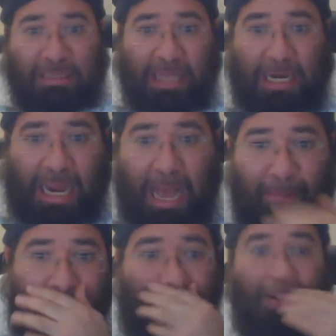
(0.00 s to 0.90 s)
They're
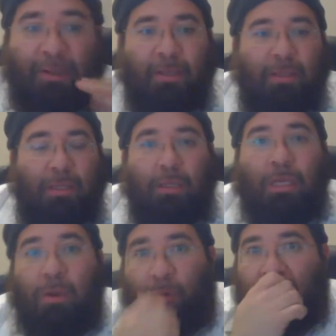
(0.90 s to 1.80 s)
coming!
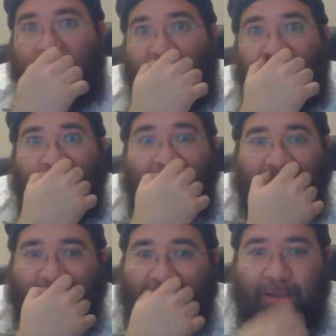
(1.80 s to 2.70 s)
He was so
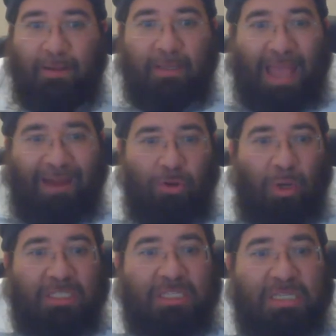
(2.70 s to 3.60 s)
frightened.
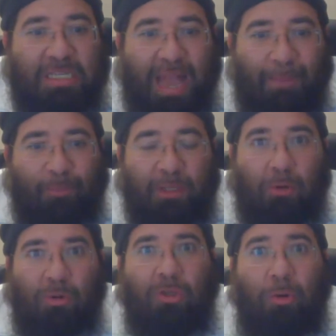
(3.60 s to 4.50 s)
Everyone stopped what they
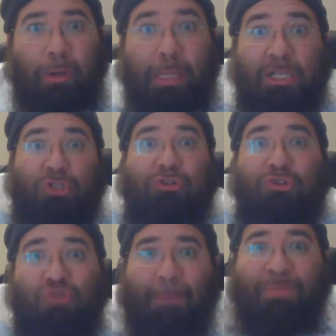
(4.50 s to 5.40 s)
were doing. They
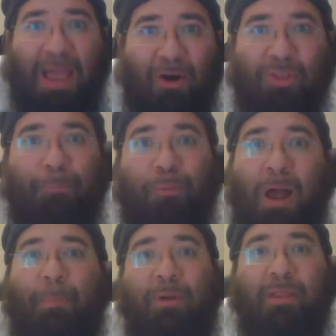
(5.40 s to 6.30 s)
dropped all the
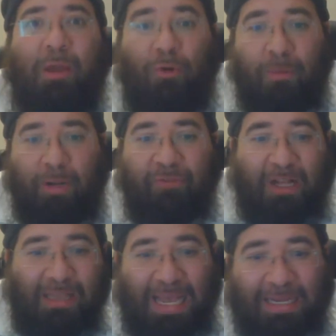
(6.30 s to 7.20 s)
property they were in the middle of
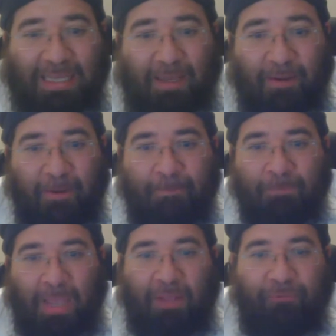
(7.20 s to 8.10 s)
collecting.
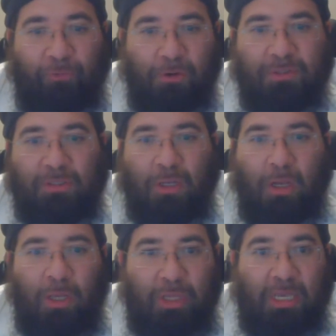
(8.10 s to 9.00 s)
At first,
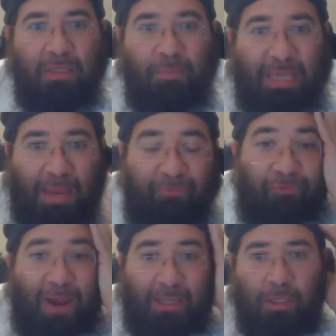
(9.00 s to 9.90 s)
the Yidden became
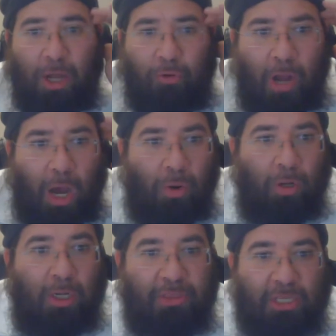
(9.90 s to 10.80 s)
frightened. Oh
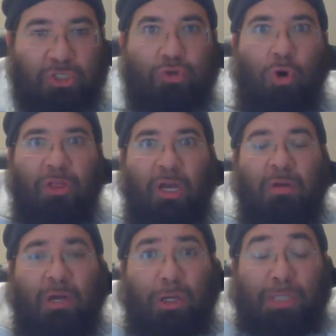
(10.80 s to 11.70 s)
no! They saw the
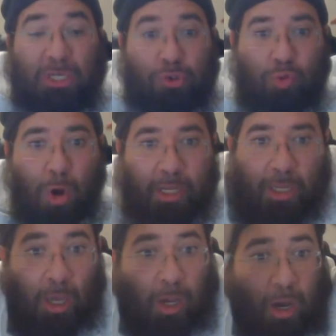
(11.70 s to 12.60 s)
Cossacks
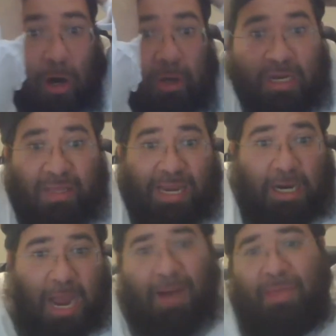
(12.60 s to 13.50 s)
running. Oh, here they
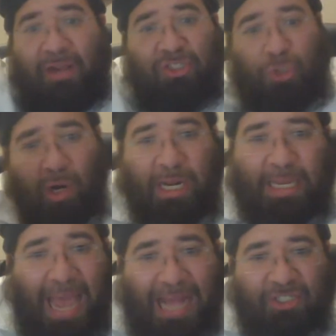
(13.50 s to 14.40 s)
come! They're sure to
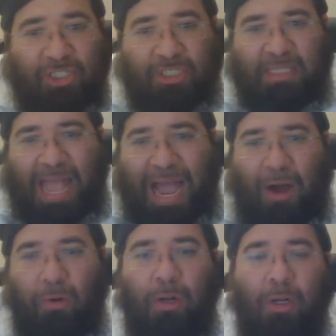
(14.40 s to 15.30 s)
catch us
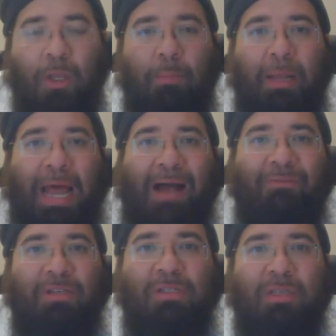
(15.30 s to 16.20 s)
now! But
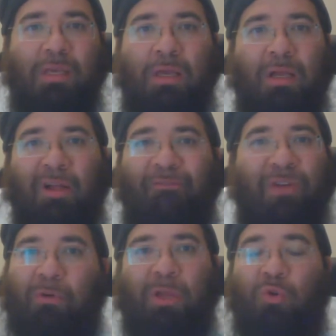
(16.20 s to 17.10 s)
obviously,
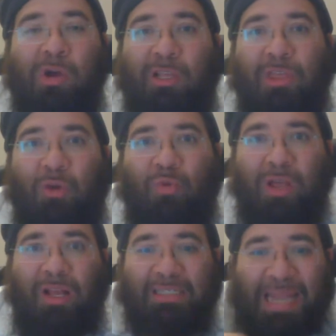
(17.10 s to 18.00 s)
very quickly they
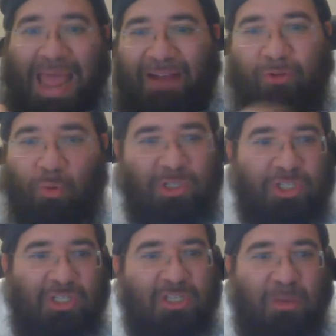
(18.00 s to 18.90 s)
realized that everyone
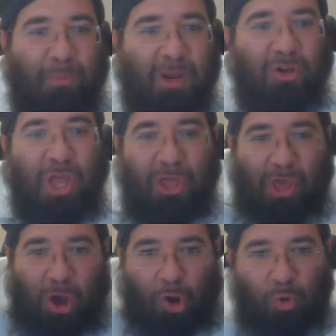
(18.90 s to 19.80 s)
just disappeared.
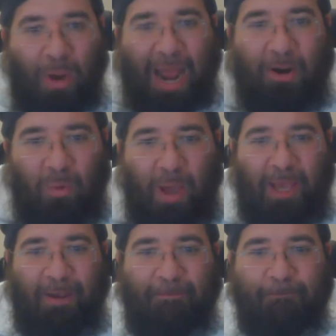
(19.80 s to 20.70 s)
They all ran
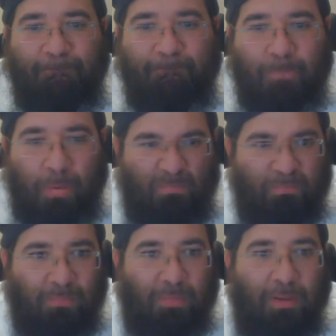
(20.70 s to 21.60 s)
away.
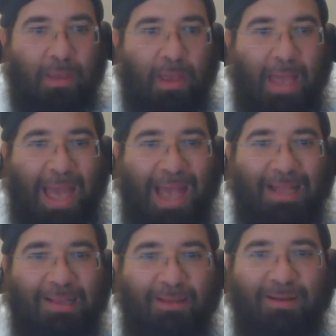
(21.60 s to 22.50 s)

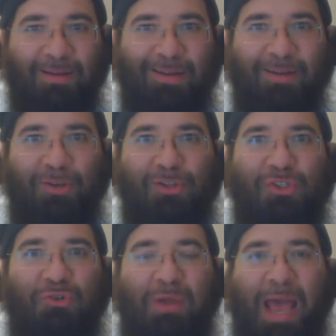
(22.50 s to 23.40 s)
And
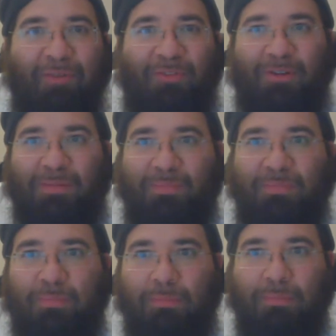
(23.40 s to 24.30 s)
soon after,
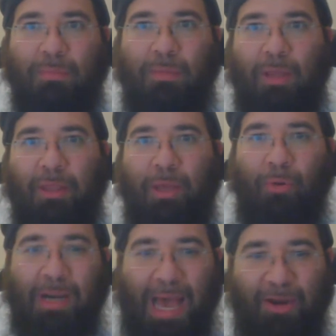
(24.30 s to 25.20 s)
they
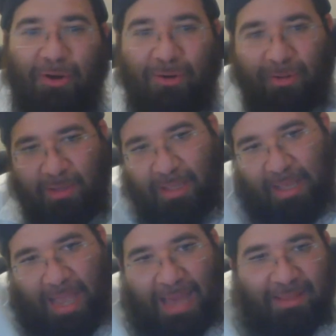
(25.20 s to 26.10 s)
were not heard,
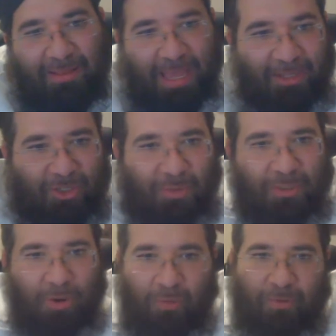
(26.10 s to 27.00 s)
and the danger
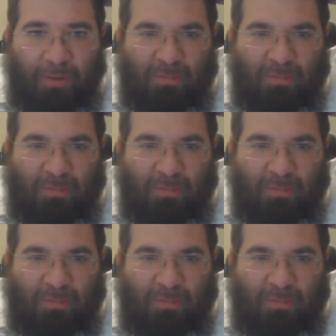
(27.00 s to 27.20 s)
was over.